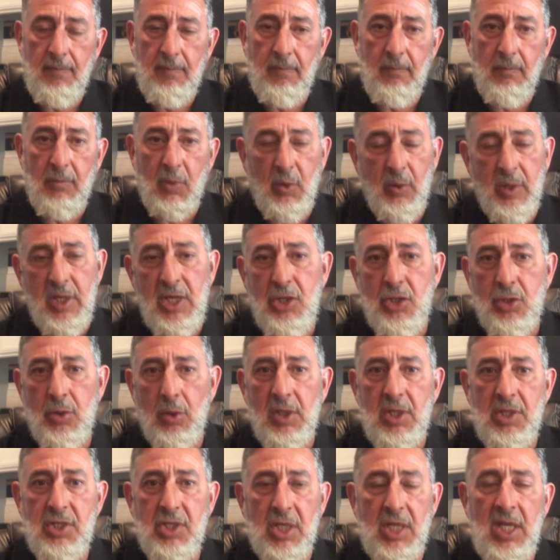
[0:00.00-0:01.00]
Marie
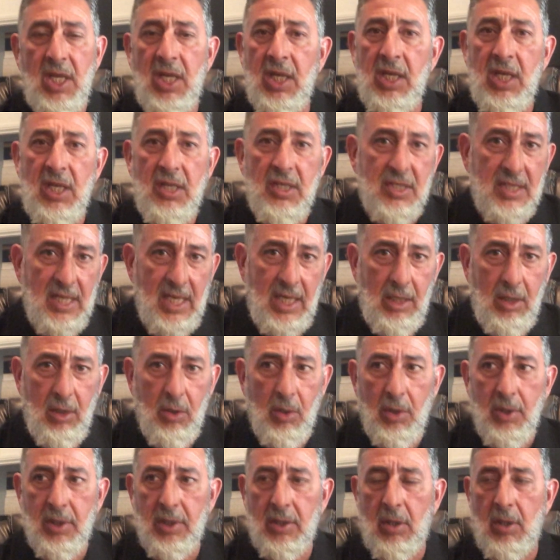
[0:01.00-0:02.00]
Julie Jehenny, Saint
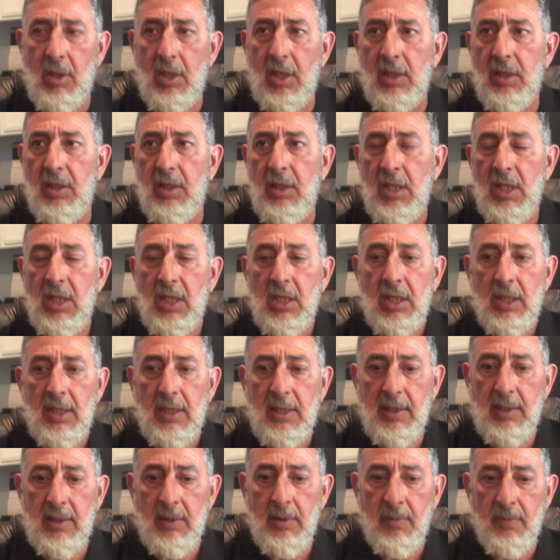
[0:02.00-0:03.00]
Hildegard,
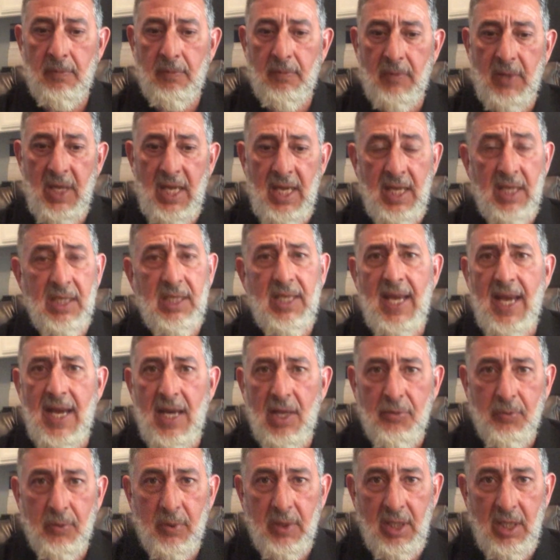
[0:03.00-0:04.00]
um,
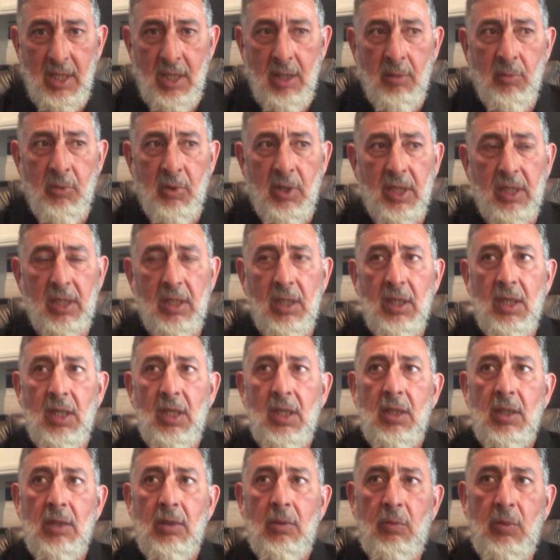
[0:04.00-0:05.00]
Catherine Emmerich,
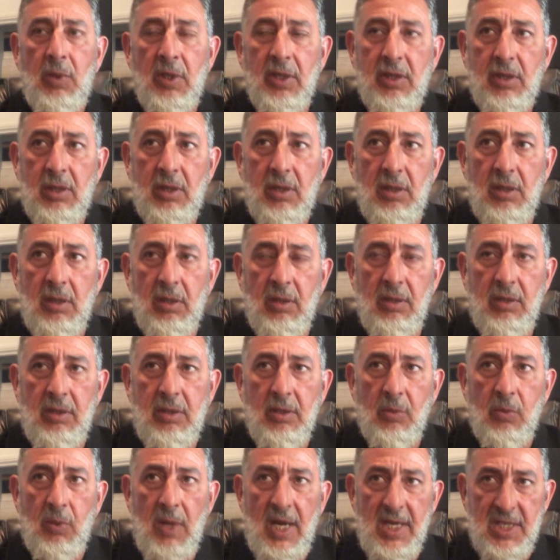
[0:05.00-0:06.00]
with
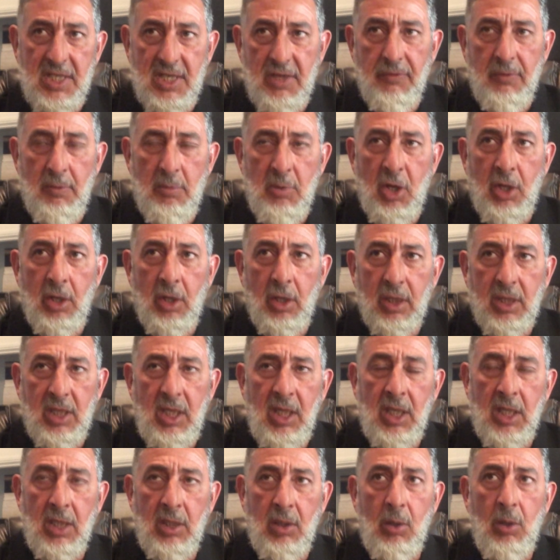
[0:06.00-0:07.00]
the rise of a monarch
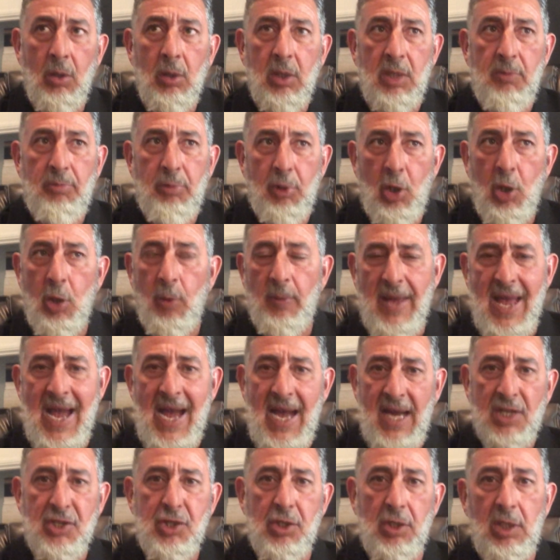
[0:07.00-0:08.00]
king and a holy pope
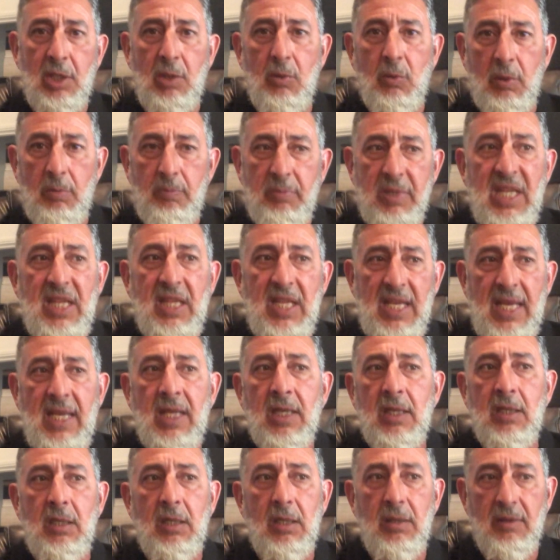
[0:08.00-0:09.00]
actually would be the
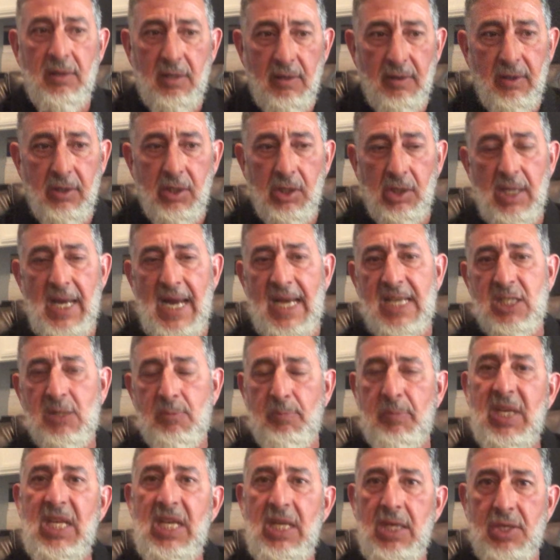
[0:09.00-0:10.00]
end, the, the
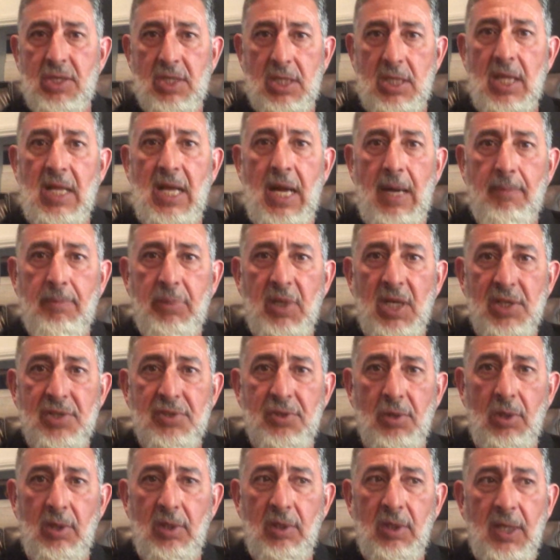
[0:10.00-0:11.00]
last piece to that
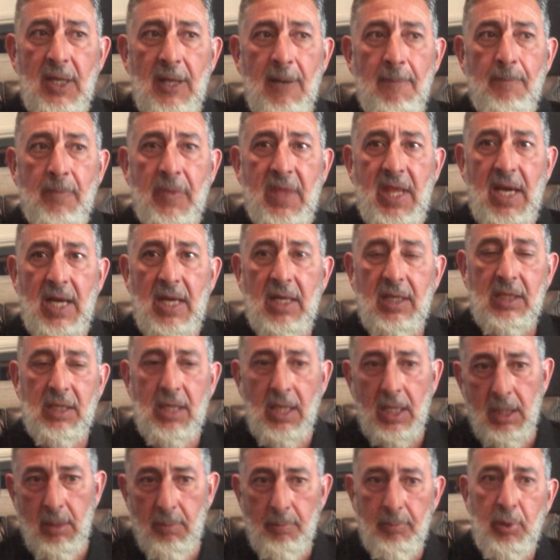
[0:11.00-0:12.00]
puzzle that
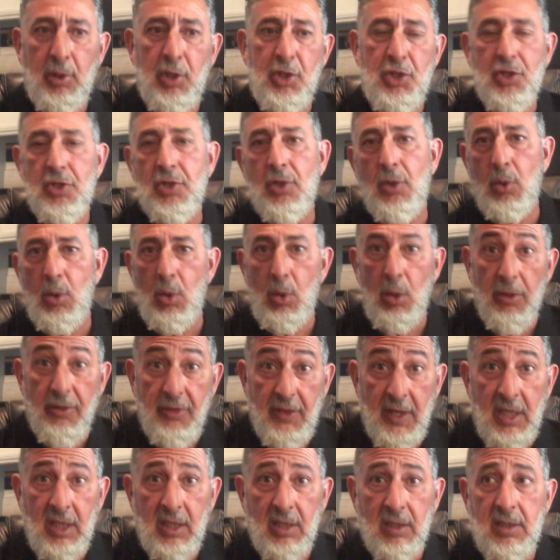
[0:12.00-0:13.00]
kind of puts the whole
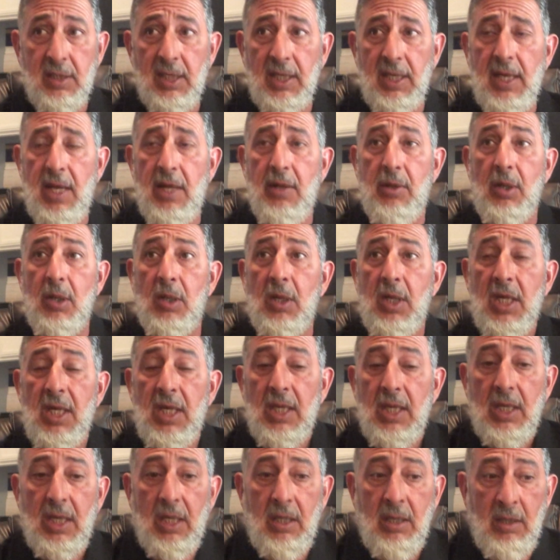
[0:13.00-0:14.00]
thing together
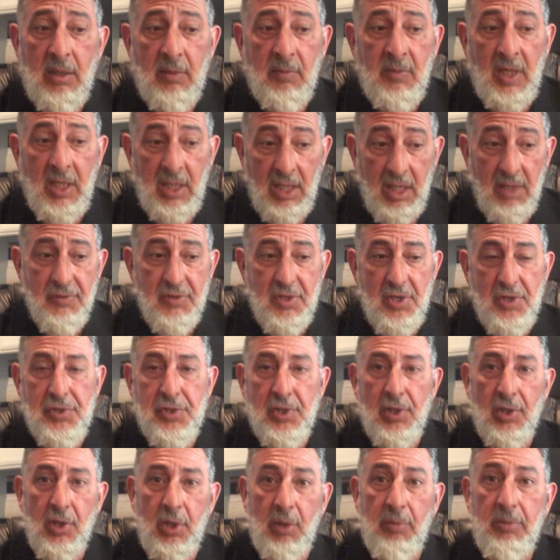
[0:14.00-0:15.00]
um, and gives us
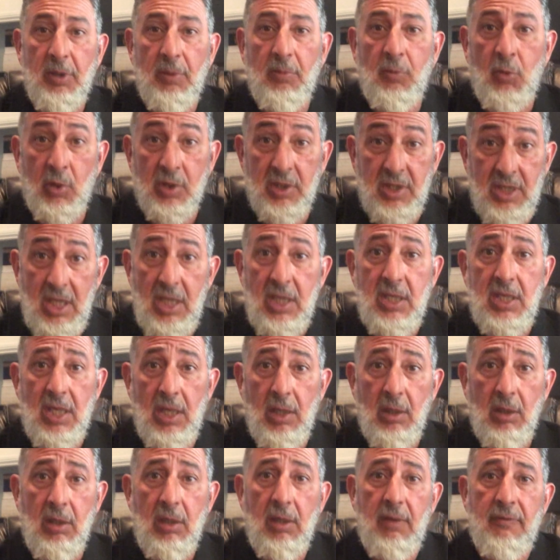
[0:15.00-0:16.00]
a little bit more
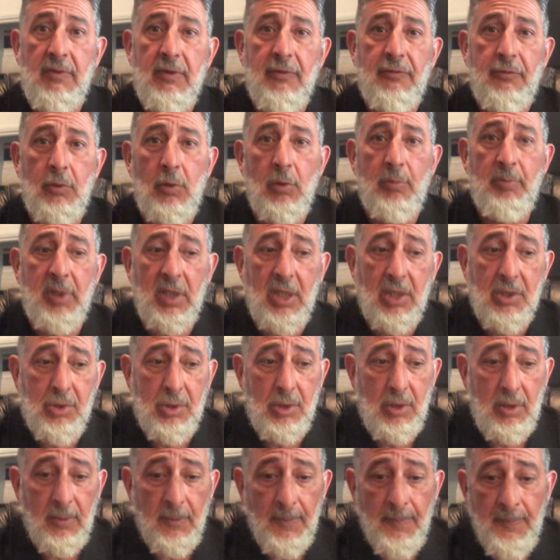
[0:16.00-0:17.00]
detail of the full
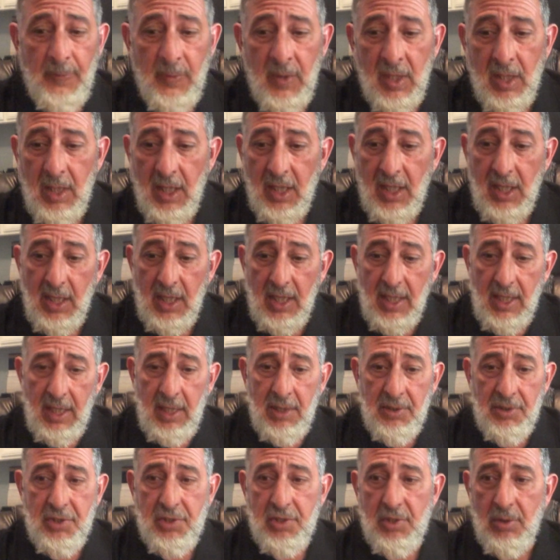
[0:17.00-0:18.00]
picture.
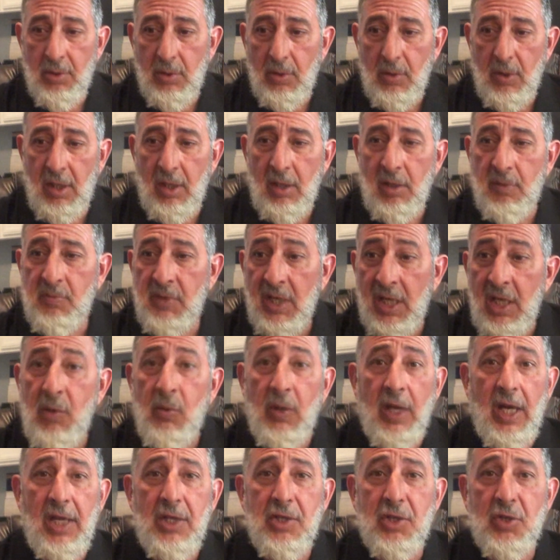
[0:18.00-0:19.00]
And so um,
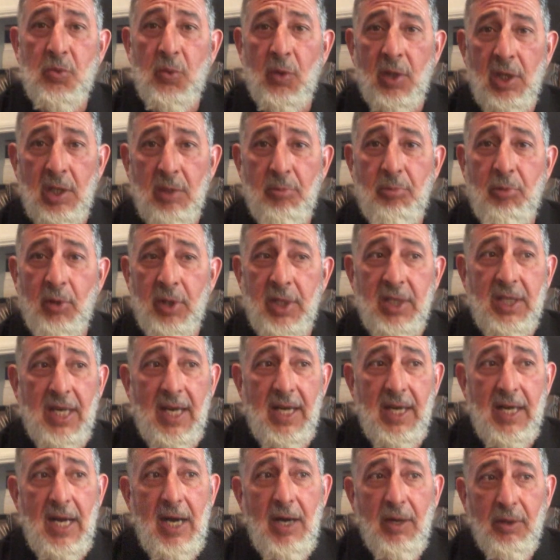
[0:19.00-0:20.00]
anyway, I just wanted to point
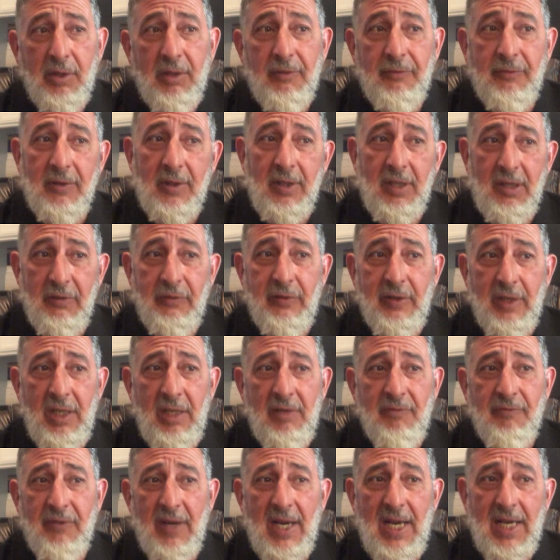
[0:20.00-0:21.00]
that out. If it, if it
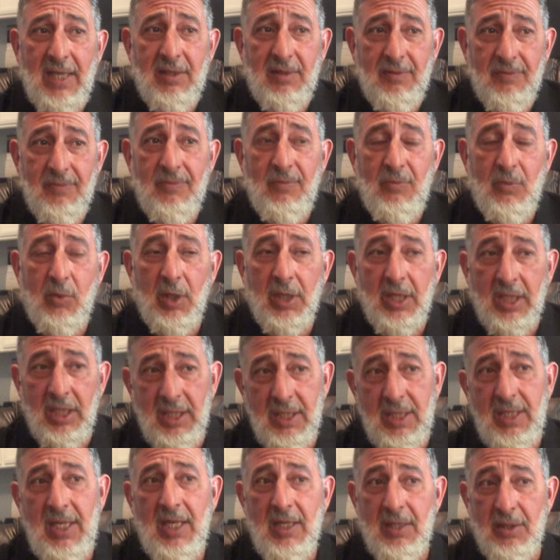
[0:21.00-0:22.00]
in fact, we're gonna
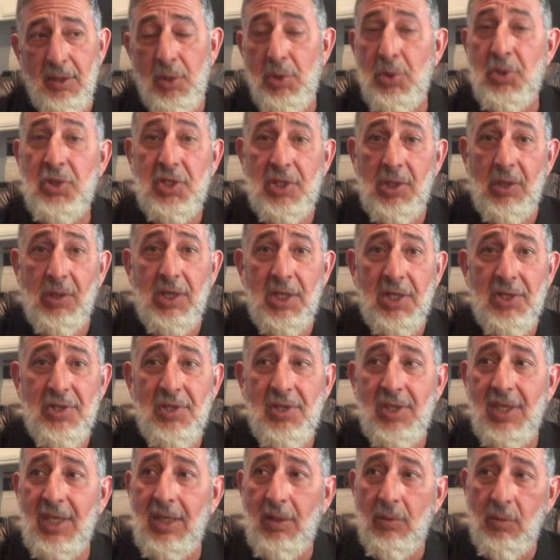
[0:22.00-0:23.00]
take those
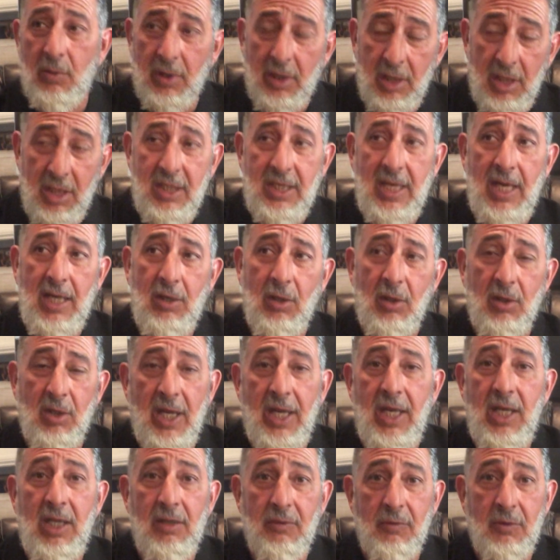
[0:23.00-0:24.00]
seriously and we're gonna take Our
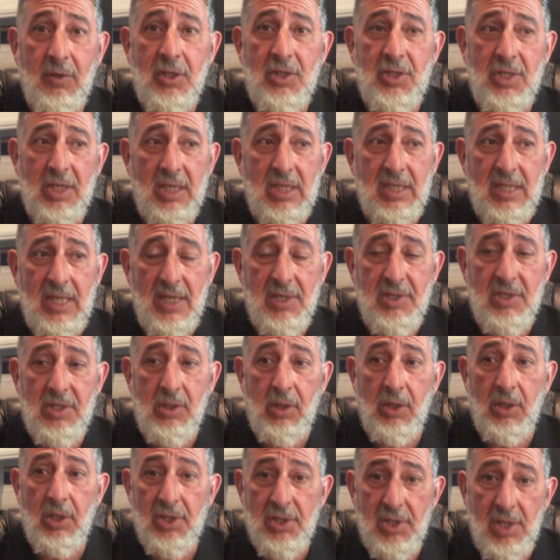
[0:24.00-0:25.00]
Lady of Good Success
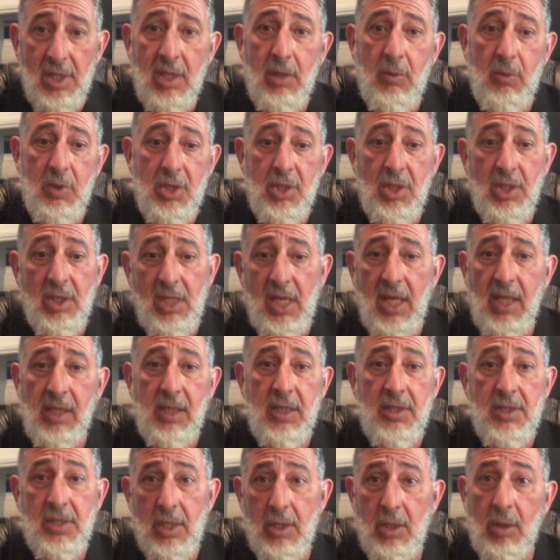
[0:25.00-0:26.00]
seriously, we should take
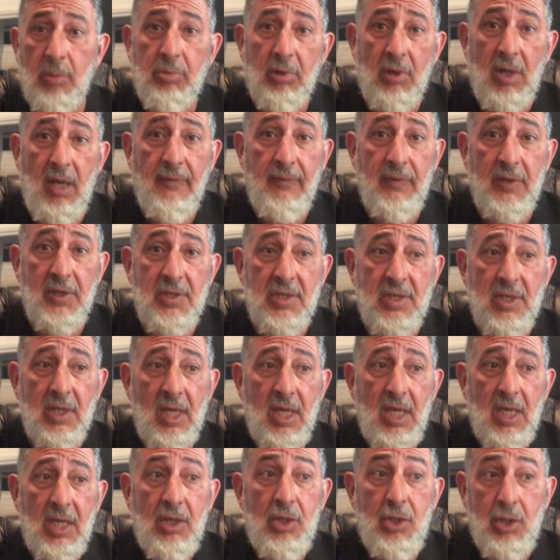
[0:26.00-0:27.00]
these other prophets
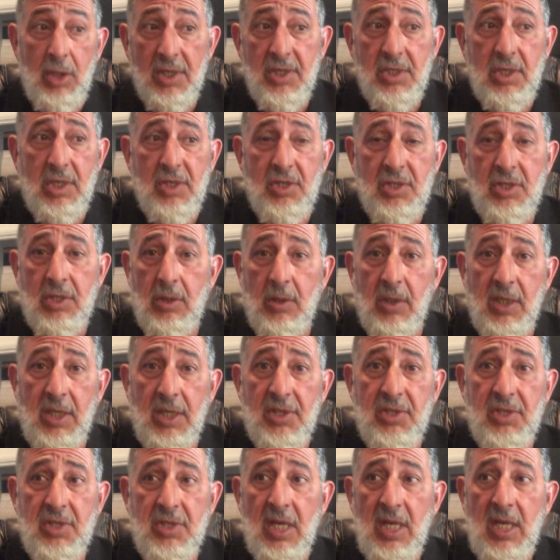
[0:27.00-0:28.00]
just as
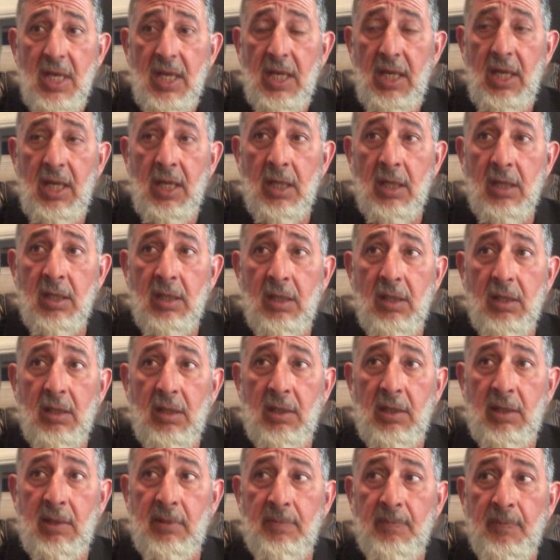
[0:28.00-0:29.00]
serious. And
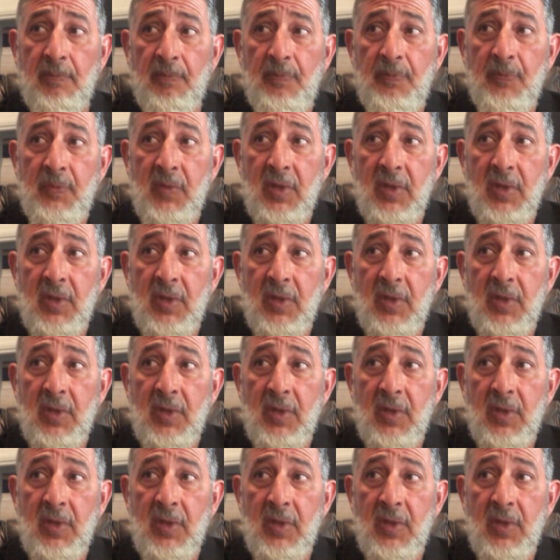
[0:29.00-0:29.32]
um,